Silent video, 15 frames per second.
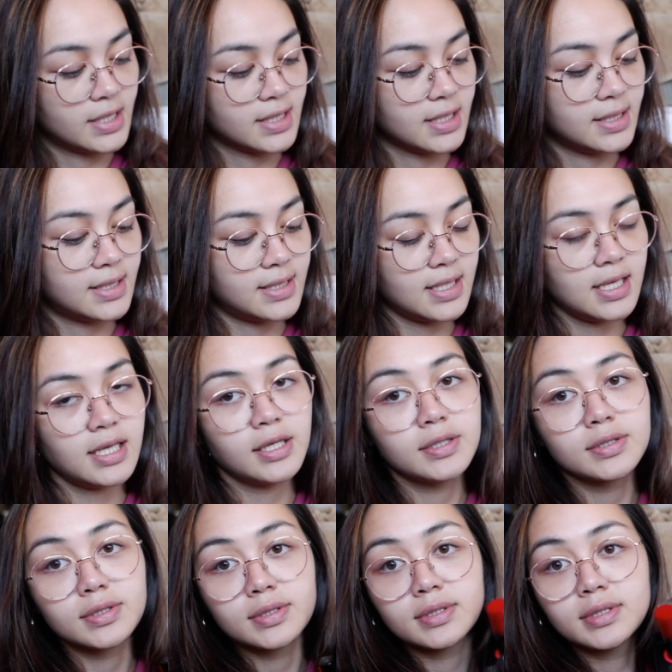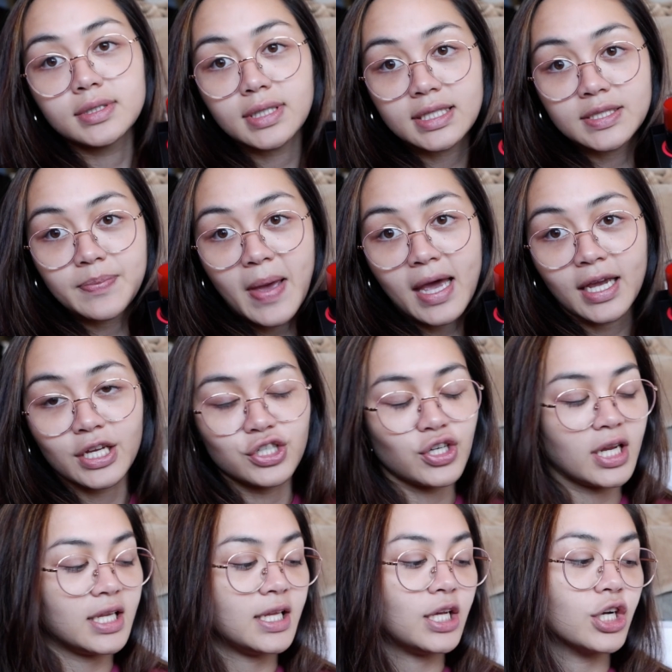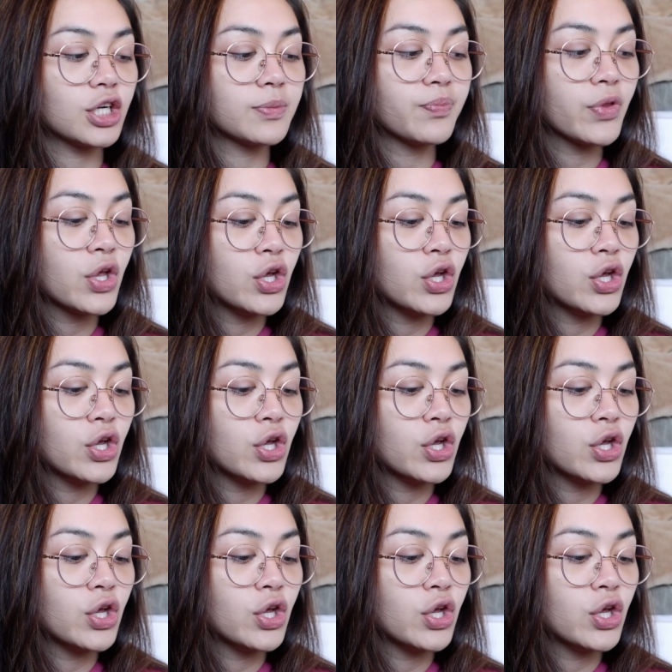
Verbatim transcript: this package right here.